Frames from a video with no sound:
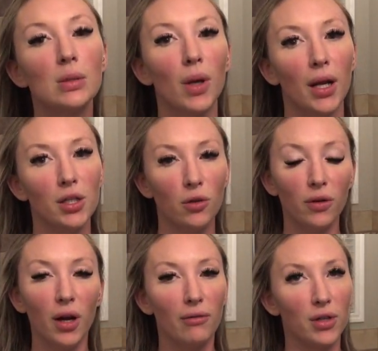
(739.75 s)
what I do
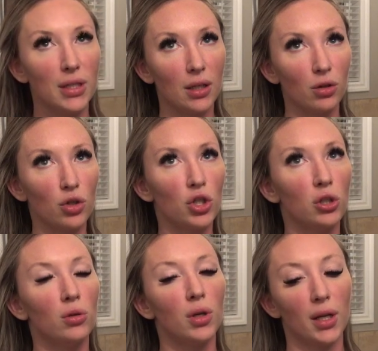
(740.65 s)
for every single
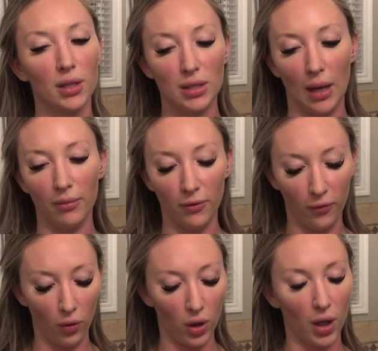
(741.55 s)
shoot except
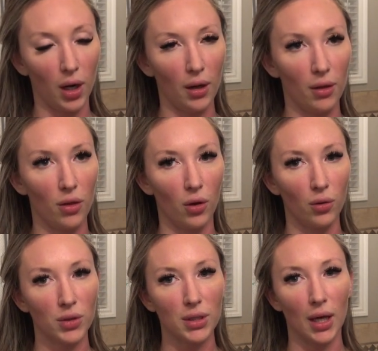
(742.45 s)
for
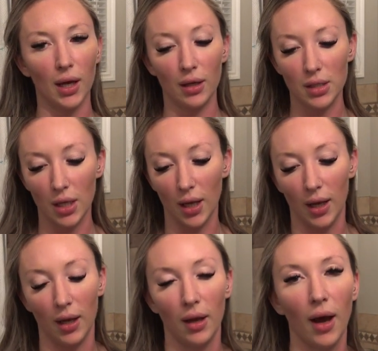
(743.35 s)
those that a,